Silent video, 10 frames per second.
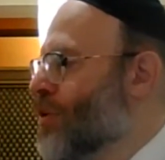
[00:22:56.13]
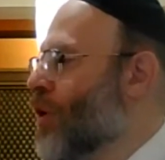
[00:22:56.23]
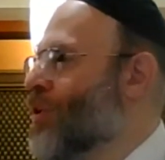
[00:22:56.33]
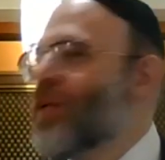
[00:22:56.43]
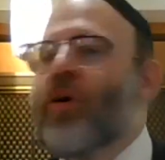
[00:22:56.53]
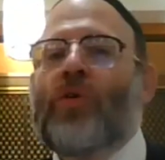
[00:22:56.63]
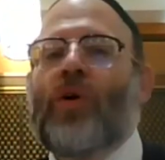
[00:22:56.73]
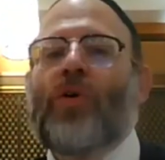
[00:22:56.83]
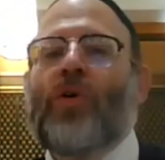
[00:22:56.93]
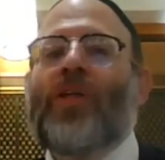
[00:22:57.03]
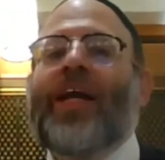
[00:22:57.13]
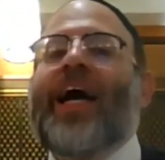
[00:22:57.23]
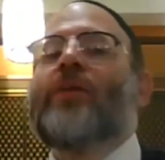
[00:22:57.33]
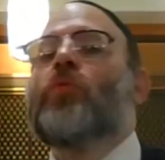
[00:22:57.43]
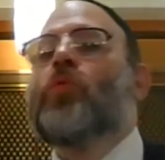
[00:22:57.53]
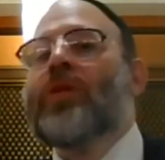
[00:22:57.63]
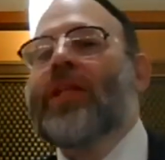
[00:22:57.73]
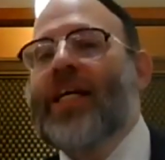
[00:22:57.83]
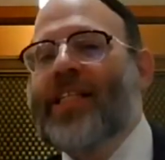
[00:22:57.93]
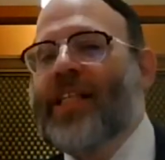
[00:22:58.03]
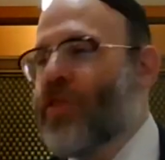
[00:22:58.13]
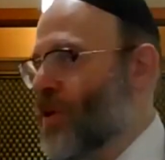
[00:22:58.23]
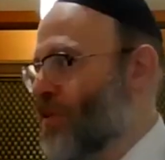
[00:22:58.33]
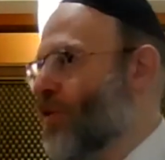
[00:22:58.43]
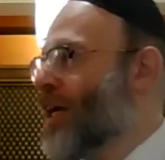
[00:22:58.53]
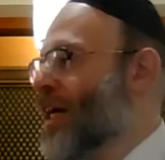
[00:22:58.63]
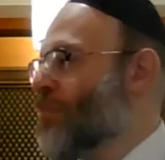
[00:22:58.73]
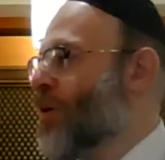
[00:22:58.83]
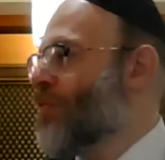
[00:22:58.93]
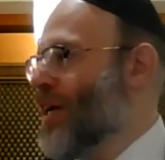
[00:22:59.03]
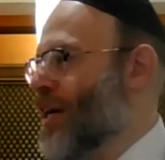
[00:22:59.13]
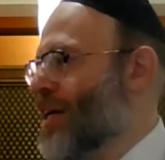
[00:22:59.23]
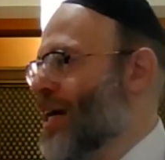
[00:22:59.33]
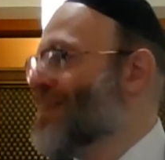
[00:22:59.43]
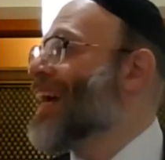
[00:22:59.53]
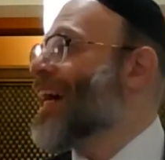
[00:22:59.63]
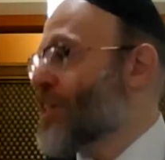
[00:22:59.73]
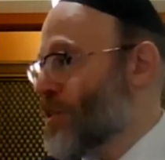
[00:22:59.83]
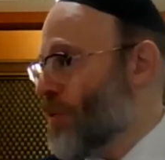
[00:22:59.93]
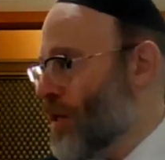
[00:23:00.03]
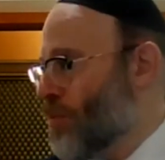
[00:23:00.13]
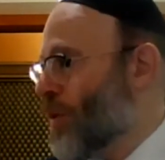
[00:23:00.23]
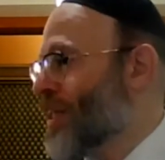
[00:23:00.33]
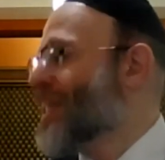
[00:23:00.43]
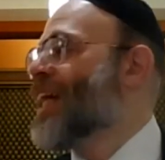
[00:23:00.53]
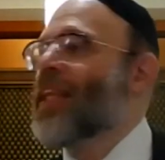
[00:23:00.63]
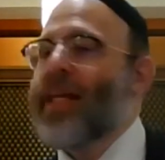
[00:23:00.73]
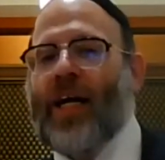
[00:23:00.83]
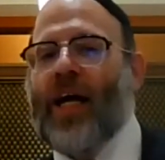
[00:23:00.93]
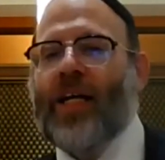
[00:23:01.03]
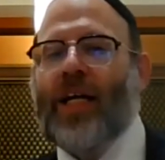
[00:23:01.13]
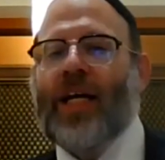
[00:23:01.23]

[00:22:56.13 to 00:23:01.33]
No. Then I had less than 3 tvachim of air next to it. What's the halacha?